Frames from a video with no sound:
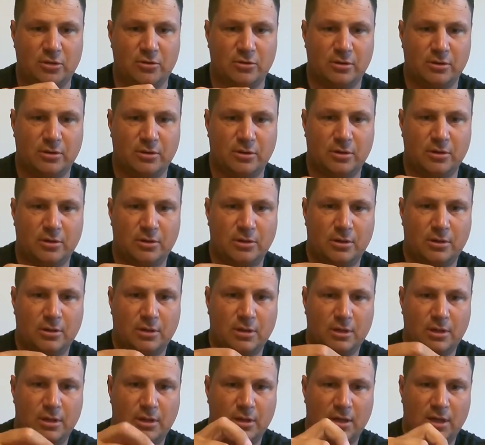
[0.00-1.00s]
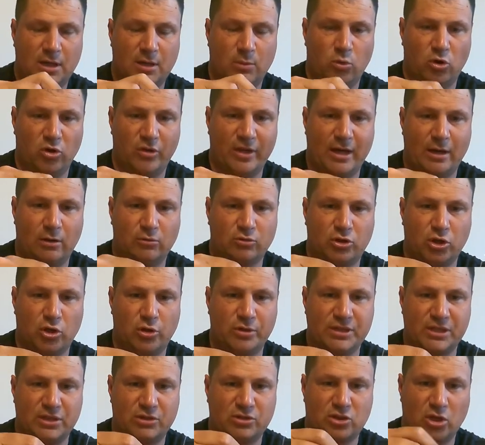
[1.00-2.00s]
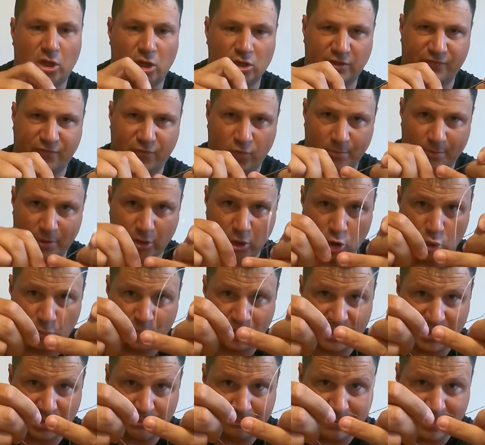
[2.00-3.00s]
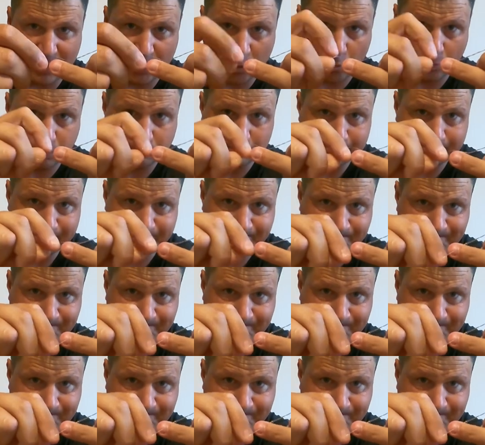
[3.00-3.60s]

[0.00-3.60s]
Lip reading: And then what that'll do is it'll start to form a loop in the middle.